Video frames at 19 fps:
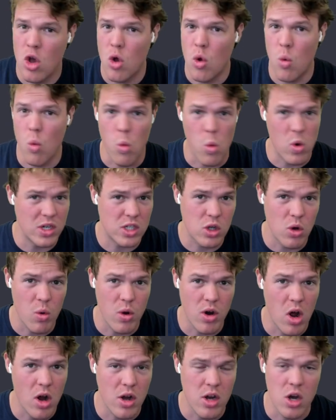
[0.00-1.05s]
What's going
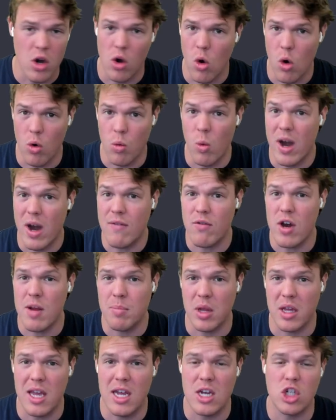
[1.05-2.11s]
on here, or whatever
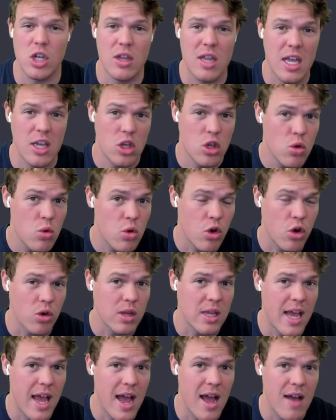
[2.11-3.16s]
implication that you
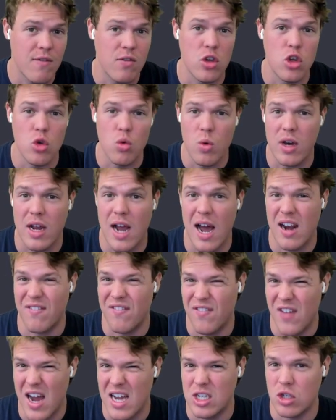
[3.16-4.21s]
currently have, you would kind of
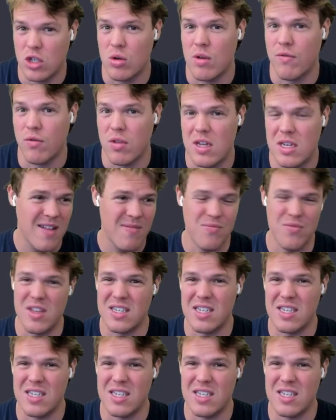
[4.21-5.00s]
fine tune it for this. This